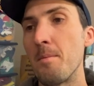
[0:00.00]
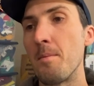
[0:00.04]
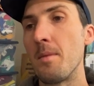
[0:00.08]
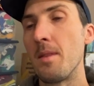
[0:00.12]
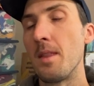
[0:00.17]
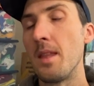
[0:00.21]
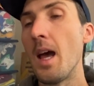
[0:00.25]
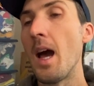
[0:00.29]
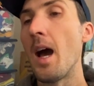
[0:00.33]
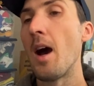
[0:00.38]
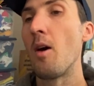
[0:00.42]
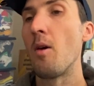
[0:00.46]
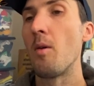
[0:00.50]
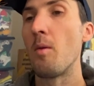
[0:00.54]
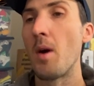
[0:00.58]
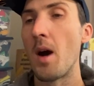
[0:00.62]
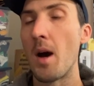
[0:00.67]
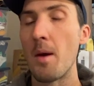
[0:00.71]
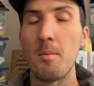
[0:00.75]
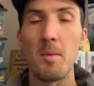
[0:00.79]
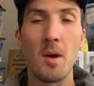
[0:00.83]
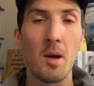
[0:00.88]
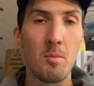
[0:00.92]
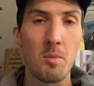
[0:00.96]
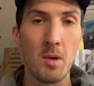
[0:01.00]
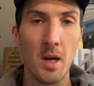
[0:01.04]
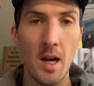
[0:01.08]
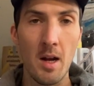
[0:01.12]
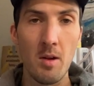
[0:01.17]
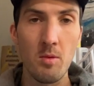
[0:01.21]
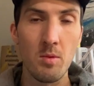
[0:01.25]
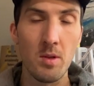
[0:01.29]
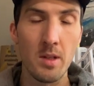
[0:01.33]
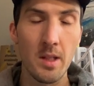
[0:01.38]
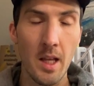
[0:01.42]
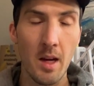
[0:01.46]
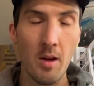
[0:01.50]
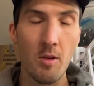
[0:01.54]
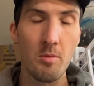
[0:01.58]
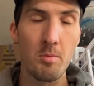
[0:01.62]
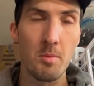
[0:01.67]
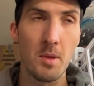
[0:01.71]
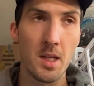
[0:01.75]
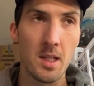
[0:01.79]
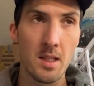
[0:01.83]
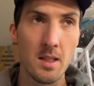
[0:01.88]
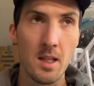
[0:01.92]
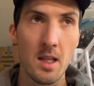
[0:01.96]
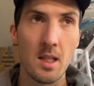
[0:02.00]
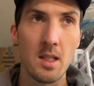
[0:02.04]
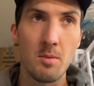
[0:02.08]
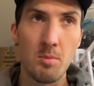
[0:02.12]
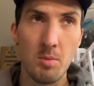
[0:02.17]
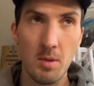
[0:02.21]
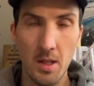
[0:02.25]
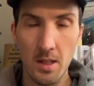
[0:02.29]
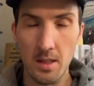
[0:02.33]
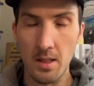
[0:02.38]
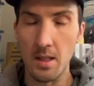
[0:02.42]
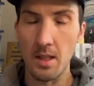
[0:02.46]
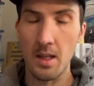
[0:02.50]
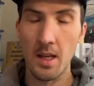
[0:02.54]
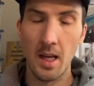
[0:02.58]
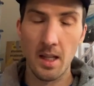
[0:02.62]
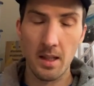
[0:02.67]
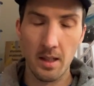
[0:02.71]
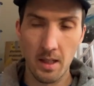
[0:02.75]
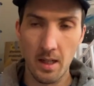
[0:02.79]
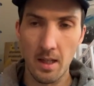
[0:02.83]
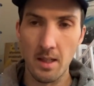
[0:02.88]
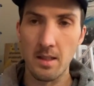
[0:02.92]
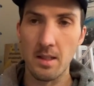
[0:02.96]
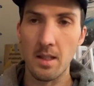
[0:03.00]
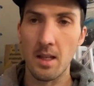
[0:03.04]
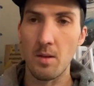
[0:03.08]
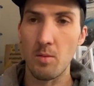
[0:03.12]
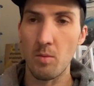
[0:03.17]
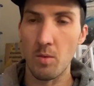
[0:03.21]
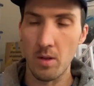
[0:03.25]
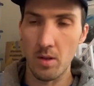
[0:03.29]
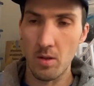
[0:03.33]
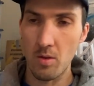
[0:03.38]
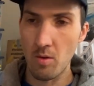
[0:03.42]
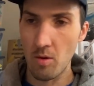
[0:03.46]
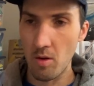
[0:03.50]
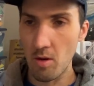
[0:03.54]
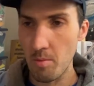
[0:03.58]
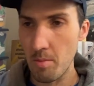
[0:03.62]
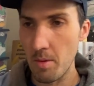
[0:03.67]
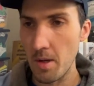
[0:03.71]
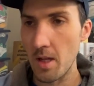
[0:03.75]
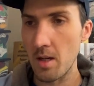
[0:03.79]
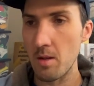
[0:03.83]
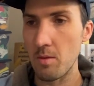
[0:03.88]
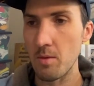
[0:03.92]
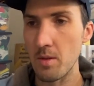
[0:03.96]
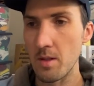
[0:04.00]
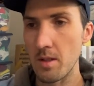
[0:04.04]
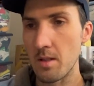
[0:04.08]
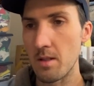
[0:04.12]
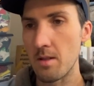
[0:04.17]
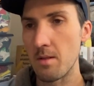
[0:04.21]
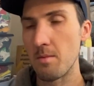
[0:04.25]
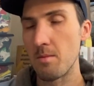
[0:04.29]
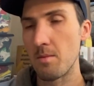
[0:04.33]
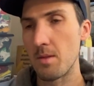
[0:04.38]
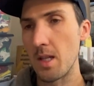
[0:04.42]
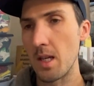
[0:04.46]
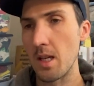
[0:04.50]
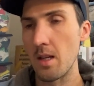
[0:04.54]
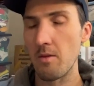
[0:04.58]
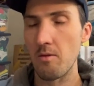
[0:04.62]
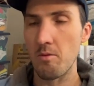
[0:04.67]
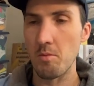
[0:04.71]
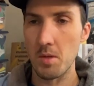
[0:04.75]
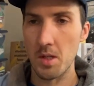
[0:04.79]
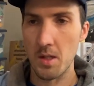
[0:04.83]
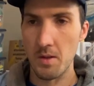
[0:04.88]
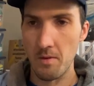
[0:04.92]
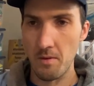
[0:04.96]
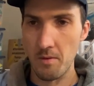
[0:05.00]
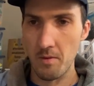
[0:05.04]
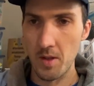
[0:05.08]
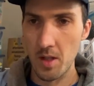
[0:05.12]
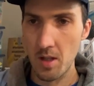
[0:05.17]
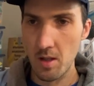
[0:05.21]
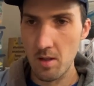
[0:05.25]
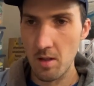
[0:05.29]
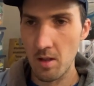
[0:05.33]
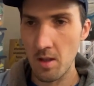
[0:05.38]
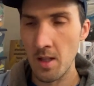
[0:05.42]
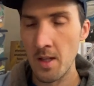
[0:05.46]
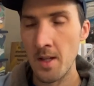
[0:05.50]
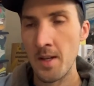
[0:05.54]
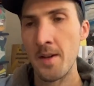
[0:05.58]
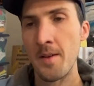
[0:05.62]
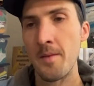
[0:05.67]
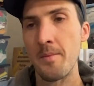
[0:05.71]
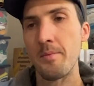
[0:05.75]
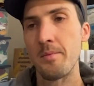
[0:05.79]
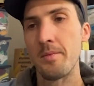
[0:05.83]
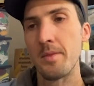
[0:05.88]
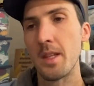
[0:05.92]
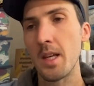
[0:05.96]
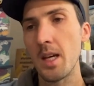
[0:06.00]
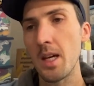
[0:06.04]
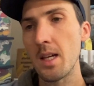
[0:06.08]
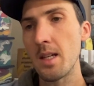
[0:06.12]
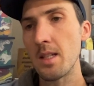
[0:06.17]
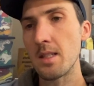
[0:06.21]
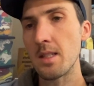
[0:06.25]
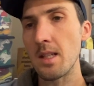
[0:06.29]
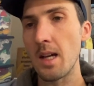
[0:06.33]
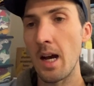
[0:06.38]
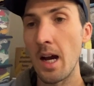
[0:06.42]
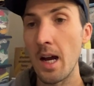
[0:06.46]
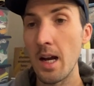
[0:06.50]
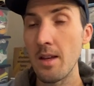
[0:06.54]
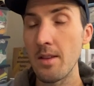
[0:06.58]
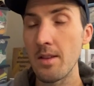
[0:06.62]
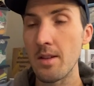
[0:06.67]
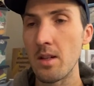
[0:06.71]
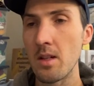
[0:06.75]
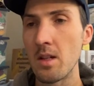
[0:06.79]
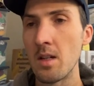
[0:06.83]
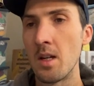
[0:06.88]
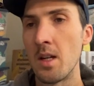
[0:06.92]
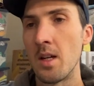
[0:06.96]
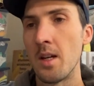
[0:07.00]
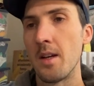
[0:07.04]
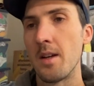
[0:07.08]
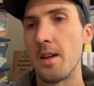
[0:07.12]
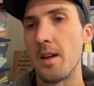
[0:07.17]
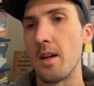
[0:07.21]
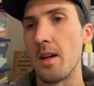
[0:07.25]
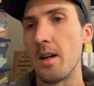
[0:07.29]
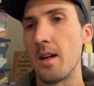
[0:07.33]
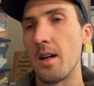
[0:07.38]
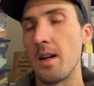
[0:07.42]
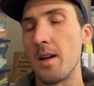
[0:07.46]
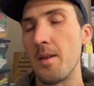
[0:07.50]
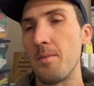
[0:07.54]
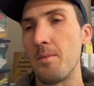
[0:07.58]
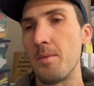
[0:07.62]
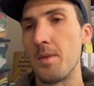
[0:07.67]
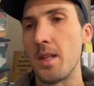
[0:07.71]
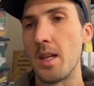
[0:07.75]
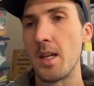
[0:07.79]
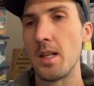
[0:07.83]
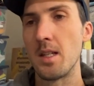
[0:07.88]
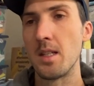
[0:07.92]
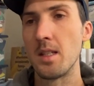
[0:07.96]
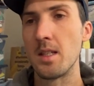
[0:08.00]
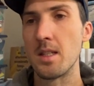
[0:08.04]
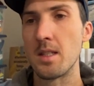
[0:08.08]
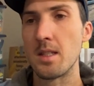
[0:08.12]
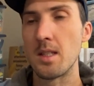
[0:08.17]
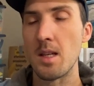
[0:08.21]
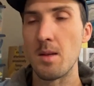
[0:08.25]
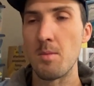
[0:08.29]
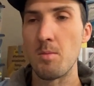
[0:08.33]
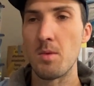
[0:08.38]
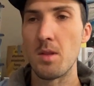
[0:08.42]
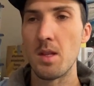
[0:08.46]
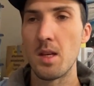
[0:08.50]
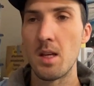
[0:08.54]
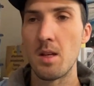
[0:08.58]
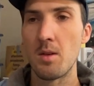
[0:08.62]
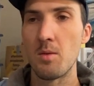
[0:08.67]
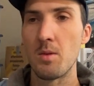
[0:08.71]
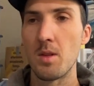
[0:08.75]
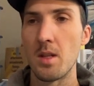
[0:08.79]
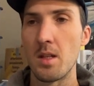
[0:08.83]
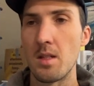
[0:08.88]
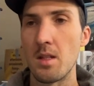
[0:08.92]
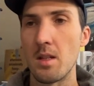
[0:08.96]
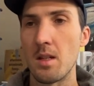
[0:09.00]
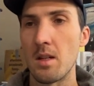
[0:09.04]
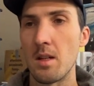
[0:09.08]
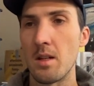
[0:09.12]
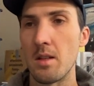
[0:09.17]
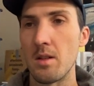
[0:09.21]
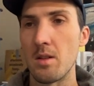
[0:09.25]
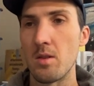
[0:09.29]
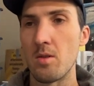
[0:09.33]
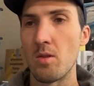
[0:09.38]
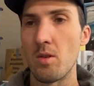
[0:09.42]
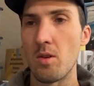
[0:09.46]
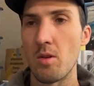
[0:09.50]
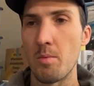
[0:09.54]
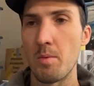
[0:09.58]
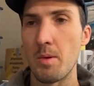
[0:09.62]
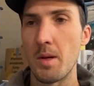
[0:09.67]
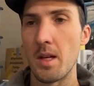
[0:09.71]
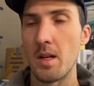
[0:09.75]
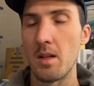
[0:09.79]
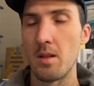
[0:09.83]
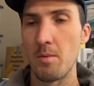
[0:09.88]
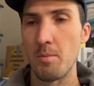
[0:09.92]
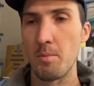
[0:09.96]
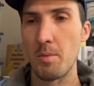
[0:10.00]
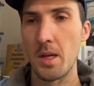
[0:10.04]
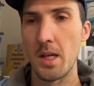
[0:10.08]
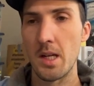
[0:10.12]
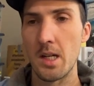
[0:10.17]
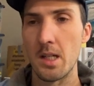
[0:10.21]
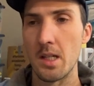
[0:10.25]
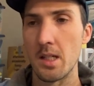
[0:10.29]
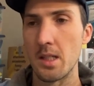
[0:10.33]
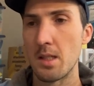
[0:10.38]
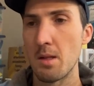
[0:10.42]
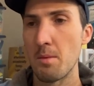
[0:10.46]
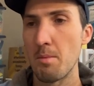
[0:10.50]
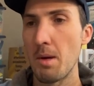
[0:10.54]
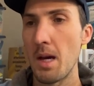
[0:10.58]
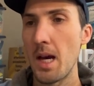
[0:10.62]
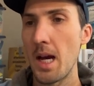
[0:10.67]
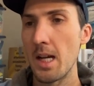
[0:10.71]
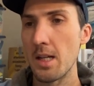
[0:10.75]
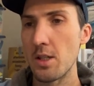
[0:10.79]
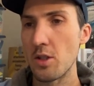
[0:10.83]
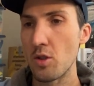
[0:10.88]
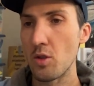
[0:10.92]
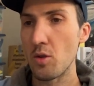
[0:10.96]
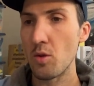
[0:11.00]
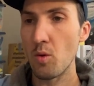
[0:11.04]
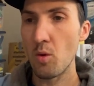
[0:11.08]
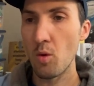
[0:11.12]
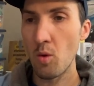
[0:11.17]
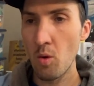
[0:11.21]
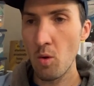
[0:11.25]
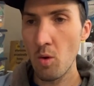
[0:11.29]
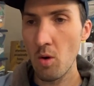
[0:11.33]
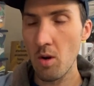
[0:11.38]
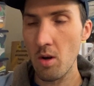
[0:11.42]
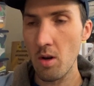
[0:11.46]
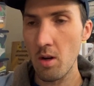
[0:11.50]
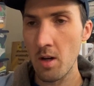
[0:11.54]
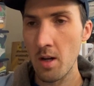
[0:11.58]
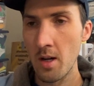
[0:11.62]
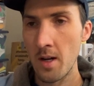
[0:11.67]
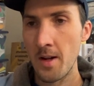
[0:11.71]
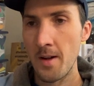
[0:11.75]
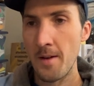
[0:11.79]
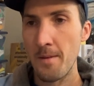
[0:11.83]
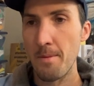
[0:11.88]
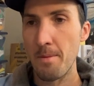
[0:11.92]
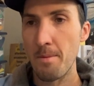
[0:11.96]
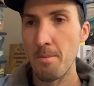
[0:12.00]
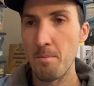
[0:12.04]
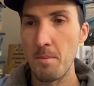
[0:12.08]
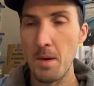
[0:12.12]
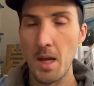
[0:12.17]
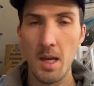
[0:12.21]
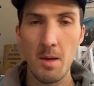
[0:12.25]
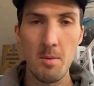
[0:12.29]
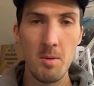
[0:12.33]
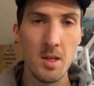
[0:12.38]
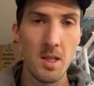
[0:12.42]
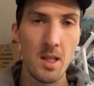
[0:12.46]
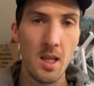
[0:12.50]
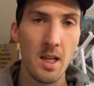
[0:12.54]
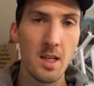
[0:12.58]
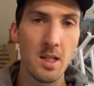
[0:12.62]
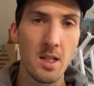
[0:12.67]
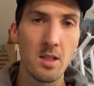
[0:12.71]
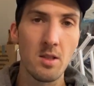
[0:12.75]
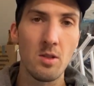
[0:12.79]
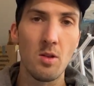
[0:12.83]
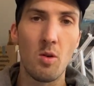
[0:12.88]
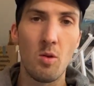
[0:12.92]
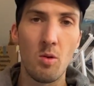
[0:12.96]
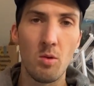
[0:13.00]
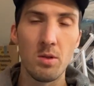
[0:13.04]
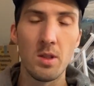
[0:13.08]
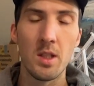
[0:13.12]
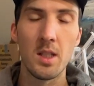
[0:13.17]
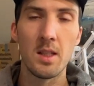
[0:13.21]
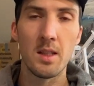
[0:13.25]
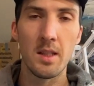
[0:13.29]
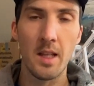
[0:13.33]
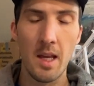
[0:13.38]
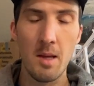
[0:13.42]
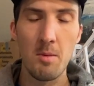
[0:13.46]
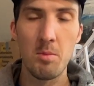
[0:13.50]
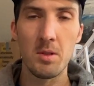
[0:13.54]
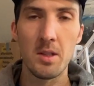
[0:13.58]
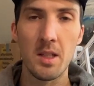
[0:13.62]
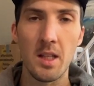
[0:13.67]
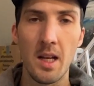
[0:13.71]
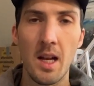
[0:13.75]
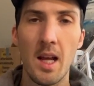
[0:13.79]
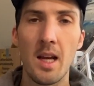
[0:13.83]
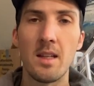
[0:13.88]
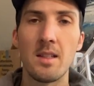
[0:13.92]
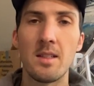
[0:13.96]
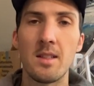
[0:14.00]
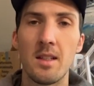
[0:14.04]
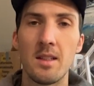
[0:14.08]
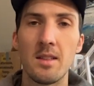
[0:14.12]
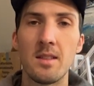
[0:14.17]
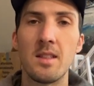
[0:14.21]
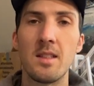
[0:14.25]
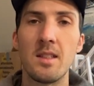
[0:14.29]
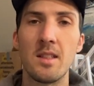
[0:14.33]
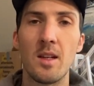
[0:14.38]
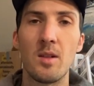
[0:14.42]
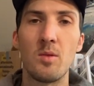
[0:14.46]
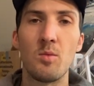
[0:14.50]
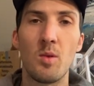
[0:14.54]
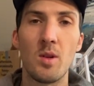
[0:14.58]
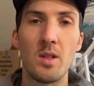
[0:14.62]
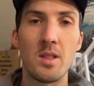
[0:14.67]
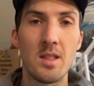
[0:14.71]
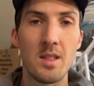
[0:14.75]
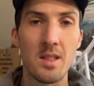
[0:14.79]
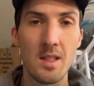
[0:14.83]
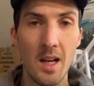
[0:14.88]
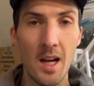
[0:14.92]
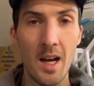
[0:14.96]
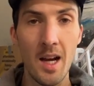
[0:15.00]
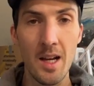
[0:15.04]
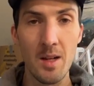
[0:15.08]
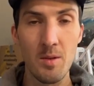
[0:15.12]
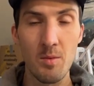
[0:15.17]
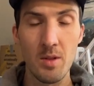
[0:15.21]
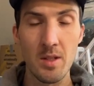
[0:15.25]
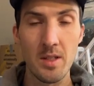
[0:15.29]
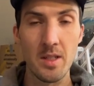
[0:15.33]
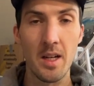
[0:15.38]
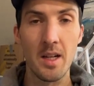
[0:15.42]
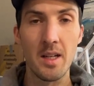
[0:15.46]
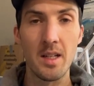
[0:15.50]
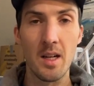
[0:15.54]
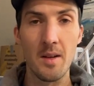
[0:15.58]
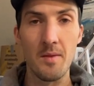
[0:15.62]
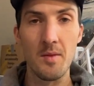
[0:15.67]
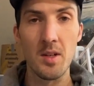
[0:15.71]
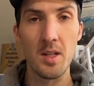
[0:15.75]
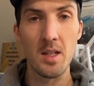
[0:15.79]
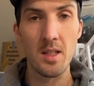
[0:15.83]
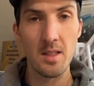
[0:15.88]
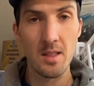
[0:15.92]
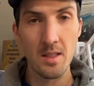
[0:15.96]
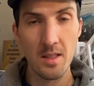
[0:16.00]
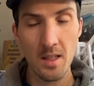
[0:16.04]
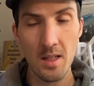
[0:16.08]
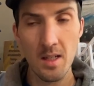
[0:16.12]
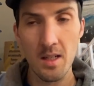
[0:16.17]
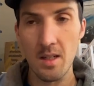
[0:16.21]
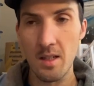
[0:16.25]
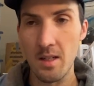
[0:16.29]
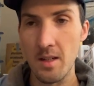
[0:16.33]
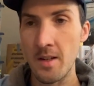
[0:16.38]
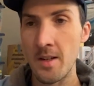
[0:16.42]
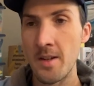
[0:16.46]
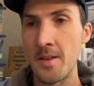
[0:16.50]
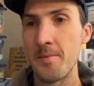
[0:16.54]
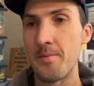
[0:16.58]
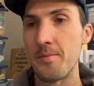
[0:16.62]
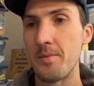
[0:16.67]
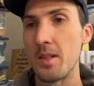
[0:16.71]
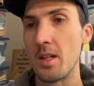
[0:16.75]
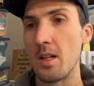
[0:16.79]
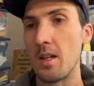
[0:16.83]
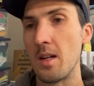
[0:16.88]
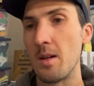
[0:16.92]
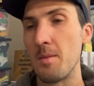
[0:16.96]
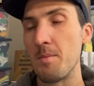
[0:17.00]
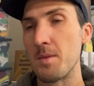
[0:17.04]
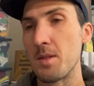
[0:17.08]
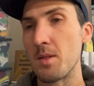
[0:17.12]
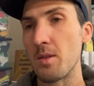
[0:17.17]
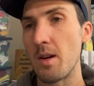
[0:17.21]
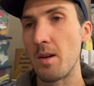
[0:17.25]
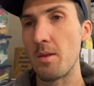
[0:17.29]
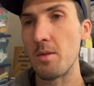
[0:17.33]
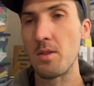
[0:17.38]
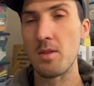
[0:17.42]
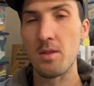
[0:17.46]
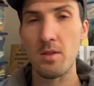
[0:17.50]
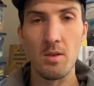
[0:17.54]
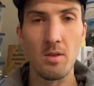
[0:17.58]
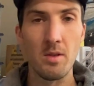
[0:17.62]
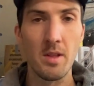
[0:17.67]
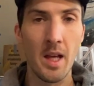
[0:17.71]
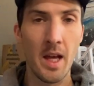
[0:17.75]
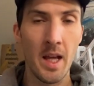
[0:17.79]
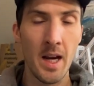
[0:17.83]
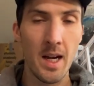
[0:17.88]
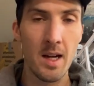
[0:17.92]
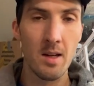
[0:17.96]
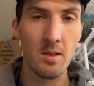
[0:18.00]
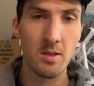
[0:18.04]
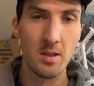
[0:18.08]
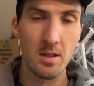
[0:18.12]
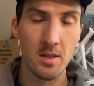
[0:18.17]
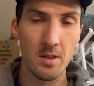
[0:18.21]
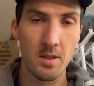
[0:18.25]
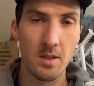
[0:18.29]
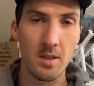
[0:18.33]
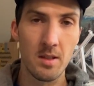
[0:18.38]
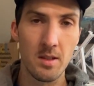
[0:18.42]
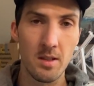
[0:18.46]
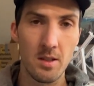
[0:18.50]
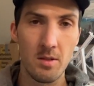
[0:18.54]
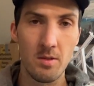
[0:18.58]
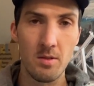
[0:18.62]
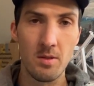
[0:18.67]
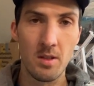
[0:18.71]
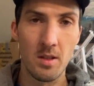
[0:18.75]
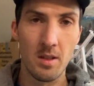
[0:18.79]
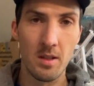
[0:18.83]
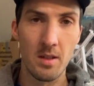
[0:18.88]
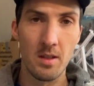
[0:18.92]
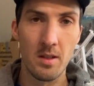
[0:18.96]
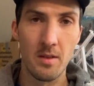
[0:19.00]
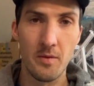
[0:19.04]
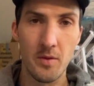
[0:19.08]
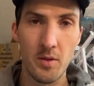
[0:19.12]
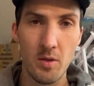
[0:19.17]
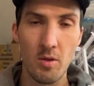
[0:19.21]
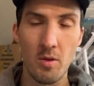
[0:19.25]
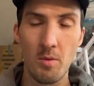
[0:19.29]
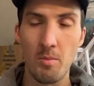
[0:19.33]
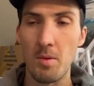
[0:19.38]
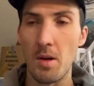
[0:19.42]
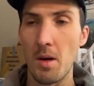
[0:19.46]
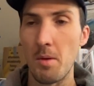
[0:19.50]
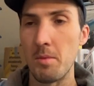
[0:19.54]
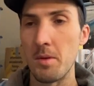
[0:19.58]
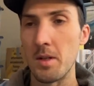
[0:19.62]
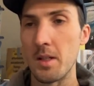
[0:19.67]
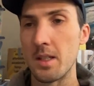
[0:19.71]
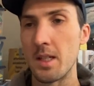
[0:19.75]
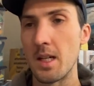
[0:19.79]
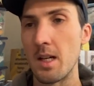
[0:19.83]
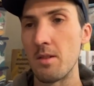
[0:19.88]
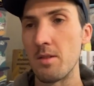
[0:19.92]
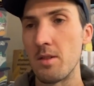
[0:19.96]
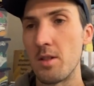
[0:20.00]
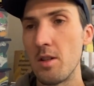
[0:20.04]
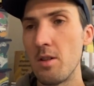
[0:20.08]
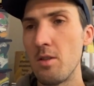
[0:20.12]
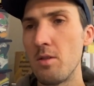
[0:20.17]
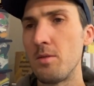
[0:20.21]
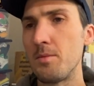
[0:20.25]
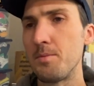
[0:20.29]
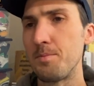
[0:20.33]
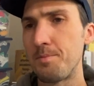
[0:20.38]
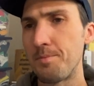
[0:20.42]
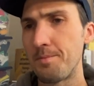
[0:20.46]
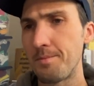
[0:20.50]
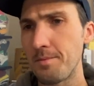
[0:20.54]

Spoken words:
Now, on my brown one, that would make sense because, again, like I said, one quarter panel was taken from a different vehicle. This, either they did the same thing where they took another quarter panel and painted it to match, or maybe they just only labeled it XLT on one side, which I had never considered. So I would throw that out to you, the viewing public now, too.